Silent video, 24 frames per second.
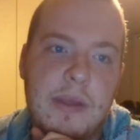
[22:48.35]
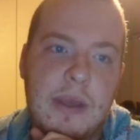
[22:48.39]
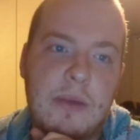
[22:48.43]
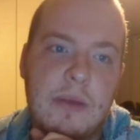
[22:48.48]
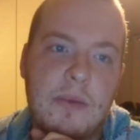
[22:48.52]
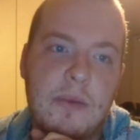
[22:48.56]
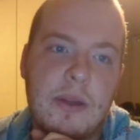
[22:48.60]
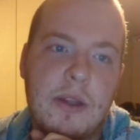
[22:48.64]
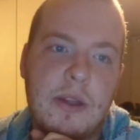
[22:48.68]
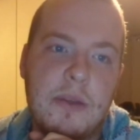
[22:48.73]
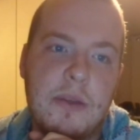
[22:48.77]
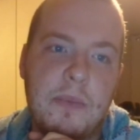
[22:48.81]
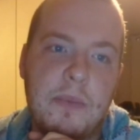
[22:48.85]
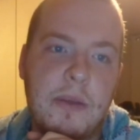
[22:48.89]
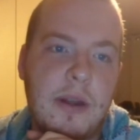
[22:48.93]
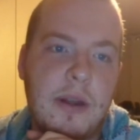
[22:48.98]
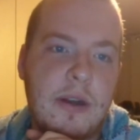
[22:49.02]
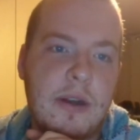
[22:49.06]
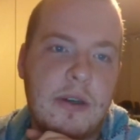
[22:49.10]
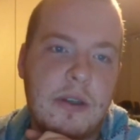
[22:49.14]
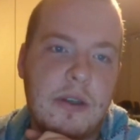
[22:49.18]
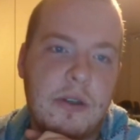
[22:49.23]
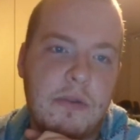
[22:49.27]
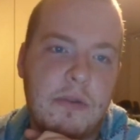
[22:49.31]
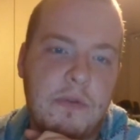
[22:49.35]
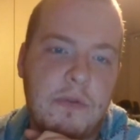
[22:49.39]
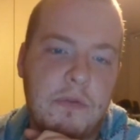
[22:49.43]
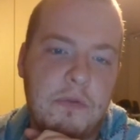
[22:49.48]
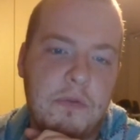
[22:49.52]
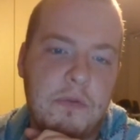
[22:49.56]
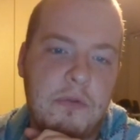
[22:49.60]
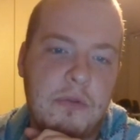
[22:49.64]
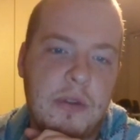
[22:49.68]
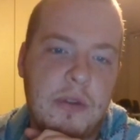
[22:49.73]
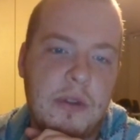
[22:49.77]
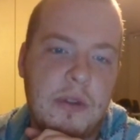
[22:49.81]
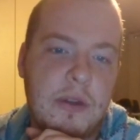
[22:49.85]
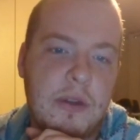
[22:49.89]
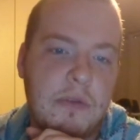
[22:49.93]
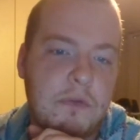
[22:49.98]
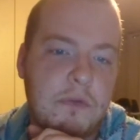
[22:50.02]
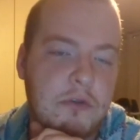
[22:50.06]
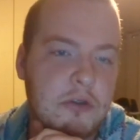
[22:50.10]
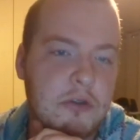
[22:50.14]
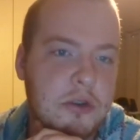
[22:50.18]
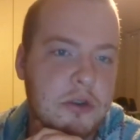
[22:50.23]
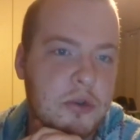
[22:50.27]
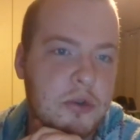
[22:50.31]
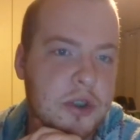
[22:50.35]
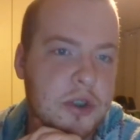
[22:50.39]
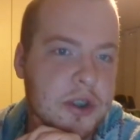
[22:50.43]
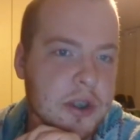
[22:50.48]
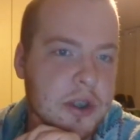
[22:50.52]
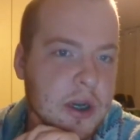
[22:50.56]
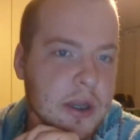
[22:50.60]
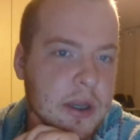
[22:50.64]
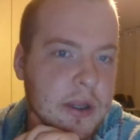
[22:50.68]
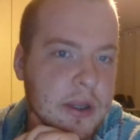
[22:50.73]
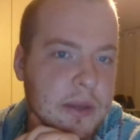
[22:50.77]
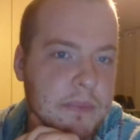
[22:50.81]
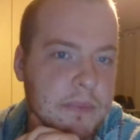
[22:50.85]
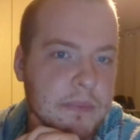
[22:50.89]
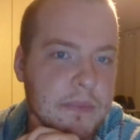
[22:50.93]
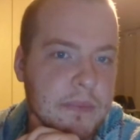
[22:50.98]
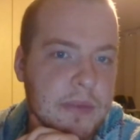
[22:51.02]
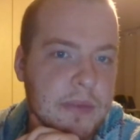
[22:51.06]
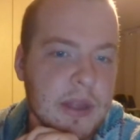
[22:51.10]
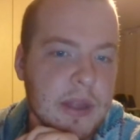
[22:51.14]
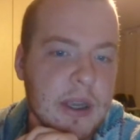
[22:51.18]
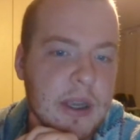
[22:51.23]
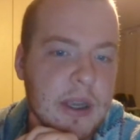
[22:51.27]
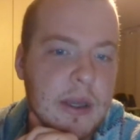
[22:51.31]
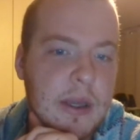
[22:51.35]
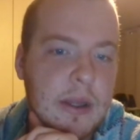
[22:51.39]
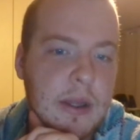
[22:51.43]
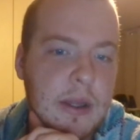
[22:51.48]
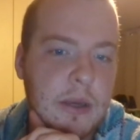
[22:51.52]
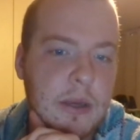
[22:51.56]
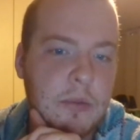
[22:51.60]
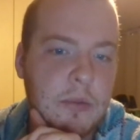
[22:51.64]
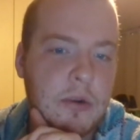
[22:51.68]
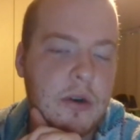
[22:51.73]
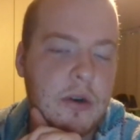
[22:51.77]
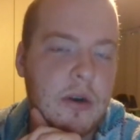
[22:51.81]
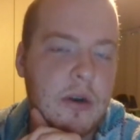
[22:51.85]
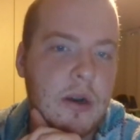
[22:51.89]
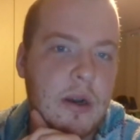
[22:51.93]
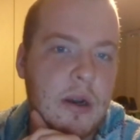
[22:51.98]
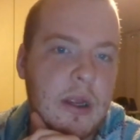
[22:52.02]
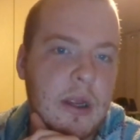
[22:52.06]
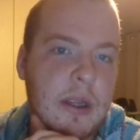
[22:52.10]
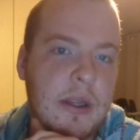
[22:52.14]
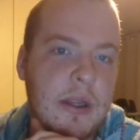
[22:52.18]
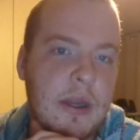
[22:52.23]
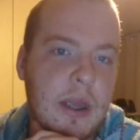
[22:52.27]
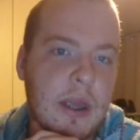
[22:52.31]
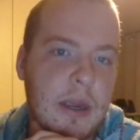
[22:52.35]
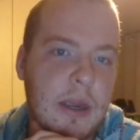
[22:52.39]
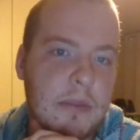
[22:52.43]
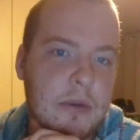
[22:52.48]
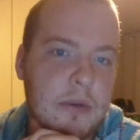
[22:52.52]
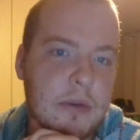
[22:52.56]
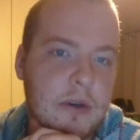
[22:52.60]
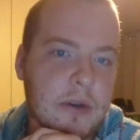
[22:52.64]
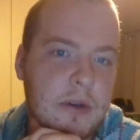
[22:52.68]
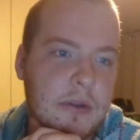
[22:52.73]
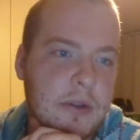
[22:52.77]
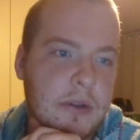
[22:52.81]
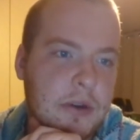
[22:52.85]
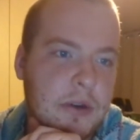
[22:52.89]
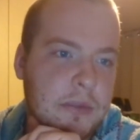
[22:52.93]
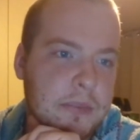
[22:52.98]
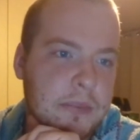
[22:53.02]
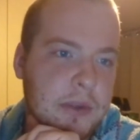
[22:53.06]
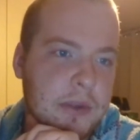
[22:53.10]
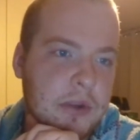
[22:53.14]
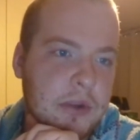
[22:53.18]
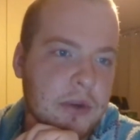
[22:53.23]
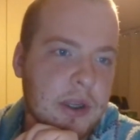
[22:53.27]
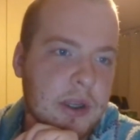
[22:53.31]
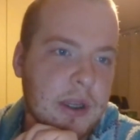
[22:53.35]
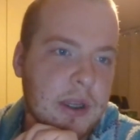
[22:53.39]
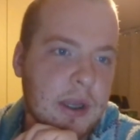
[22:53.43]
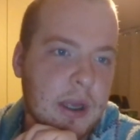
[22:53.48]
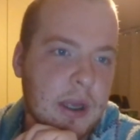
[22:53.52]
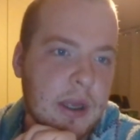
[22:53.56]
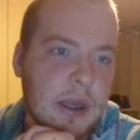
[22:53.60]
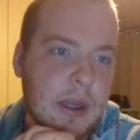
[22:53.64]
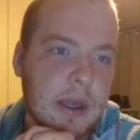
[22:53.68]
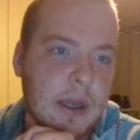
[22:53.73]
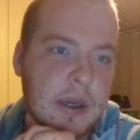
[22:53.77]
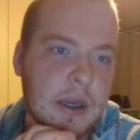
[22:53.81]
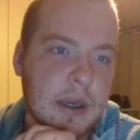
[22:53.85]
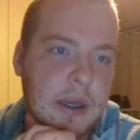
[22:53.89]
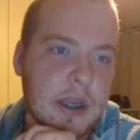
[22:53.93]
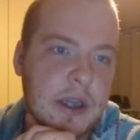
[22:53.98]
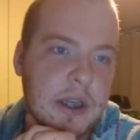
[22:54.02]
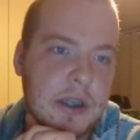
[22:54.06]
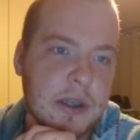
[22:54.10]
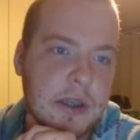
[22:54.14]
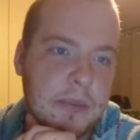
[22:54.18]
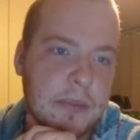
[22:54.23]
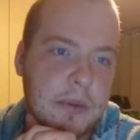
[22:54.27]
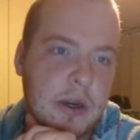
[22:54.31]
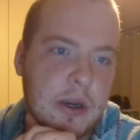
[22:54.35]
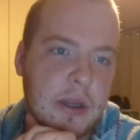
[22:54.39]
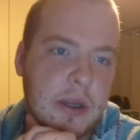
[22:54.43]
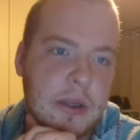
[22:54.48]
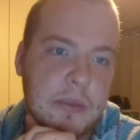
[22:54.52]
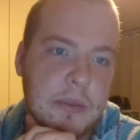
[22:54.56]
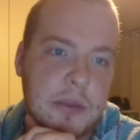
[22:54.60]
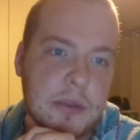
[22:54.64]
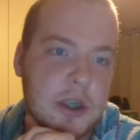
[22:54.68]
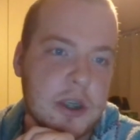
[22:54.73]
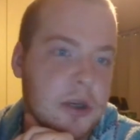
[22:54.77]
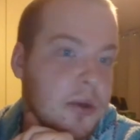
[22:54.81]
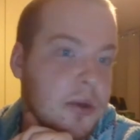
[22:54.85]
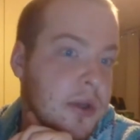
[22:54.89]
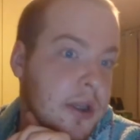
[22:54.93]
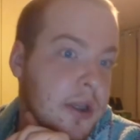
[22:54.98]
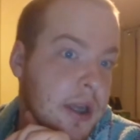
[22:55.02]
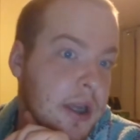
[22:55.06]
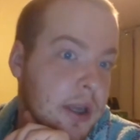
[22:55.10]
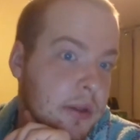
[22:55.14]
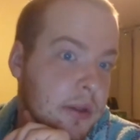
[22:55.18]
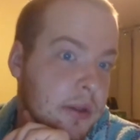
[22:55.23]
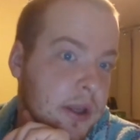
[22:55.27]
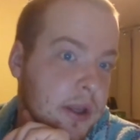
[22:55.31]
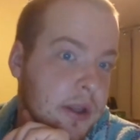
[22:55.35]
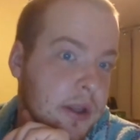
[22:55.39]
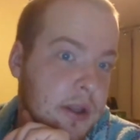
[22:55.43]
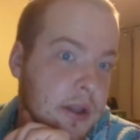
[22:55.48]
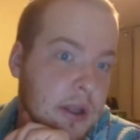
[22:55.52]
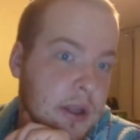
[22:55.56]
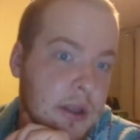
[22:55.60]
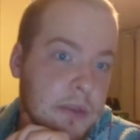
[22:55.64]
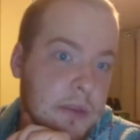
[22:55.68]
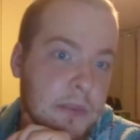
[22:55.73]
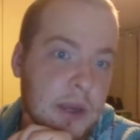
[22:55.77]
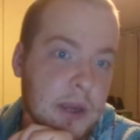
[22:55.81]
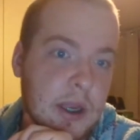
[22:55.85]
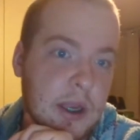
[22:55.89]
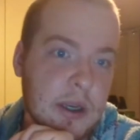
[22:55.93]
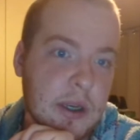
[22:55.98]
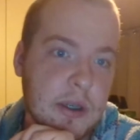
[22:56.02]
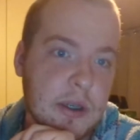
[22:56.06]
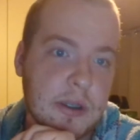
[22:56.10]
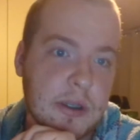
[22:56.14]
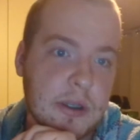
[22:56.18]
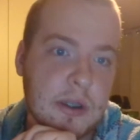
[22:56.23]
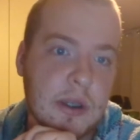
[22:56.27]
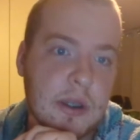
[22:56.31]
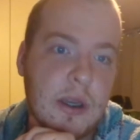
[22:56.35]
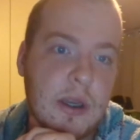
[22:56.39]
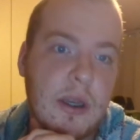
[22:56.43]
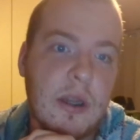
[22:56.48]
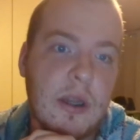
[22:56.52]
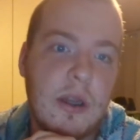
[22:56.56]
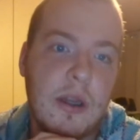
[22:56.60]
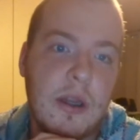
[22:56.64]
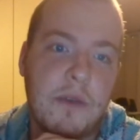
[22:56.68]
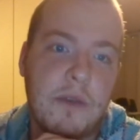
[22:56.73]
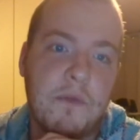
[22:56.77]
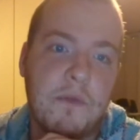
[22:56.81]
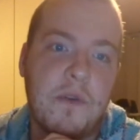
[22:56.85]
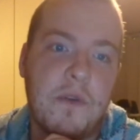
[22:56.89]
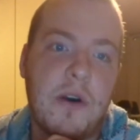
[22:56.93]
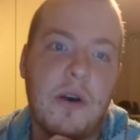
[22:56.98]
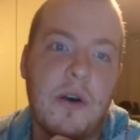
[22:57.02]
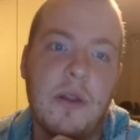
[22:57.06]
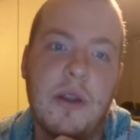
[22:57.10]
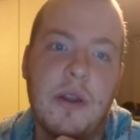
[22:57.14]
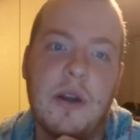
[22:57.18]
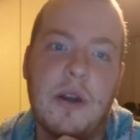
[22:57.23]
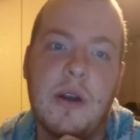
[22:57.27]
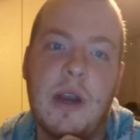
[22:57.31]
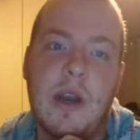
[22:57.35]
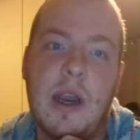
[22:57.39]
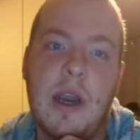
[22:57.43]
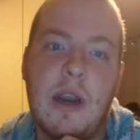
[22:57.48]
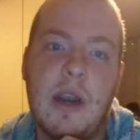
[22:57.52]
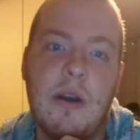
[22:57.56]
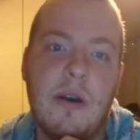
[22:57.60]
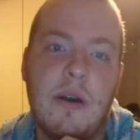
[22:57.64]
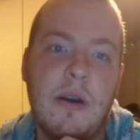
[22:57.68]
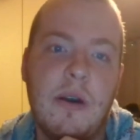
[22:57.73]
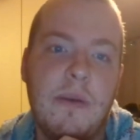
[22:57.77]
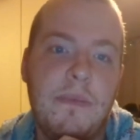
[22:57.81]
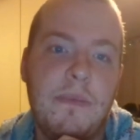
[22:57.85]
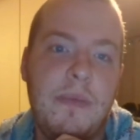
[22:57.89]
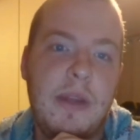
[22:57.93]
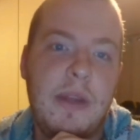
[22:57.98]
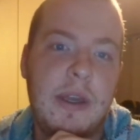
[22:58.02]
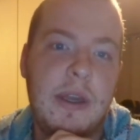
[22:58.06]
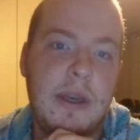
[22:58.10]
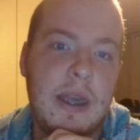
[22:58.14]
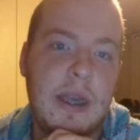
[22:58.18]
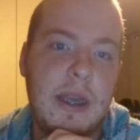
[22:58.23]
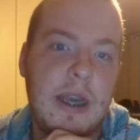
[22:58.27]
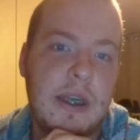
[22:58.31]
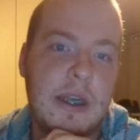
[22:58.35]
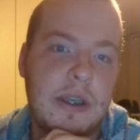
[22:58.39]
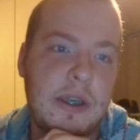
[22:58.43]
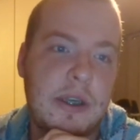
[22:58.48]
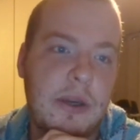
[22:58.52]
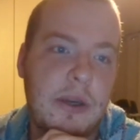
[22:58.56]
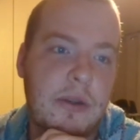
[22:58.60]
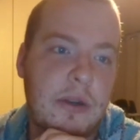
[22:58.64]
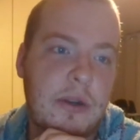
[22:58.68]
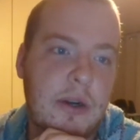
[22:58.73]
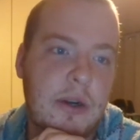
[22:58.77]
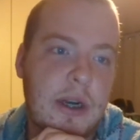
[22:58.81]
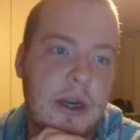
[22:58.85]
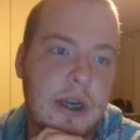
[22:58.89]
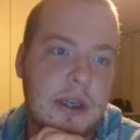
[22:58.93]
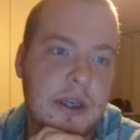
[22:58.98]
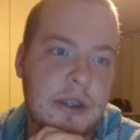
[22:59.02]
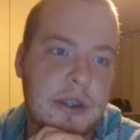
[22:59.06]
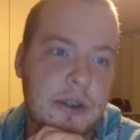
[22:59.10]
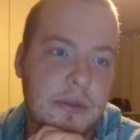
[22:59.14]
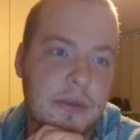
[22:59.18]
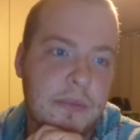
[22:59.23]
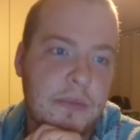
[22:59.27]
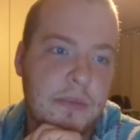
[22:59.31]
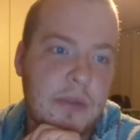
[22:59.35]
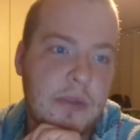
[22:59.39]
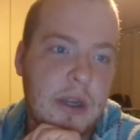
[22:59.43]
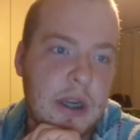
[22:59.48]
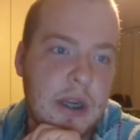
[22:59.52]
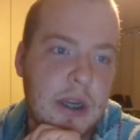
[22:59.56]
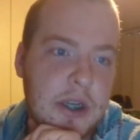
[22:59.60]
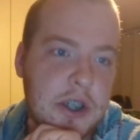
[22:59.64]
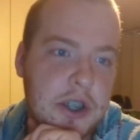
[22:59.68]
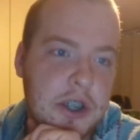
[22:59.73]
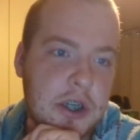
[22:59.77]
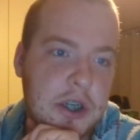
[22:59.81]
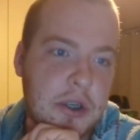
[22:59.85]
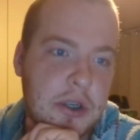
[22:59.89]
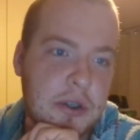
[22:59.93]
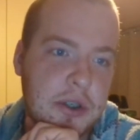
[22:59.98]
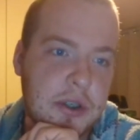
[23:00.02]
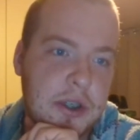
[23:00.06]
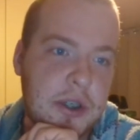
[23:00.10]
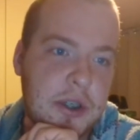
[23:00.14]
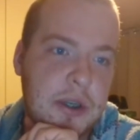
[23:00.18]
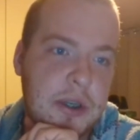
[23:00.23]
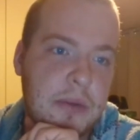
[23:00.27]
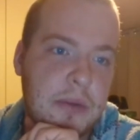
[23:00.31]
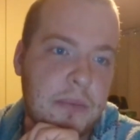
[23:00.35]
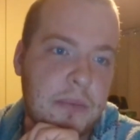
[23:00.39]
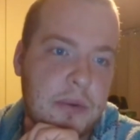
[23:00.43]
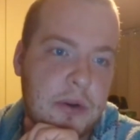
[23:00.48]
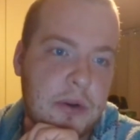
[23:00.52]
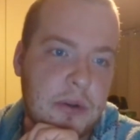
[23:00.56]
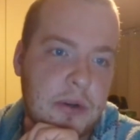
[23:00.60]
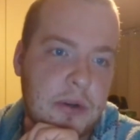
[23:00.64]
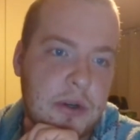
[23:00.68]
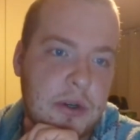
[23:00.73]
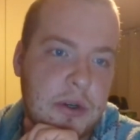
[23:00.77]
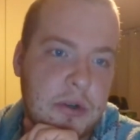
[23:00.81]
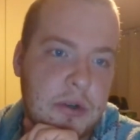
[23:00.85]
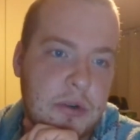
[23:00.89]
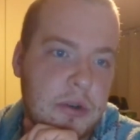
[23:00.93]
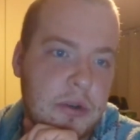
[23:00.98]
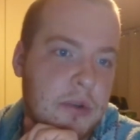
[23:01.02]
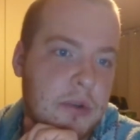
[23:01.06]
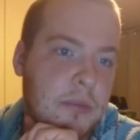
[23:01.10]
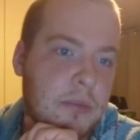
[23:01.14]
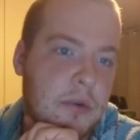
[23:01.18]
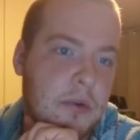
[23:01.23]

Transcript: And when the players of the flute saw them, they were enamored of their beauty and gazed upon them so intently that the maidens let fall their hair, and cast down their eyes. And jealousy and bolder grew the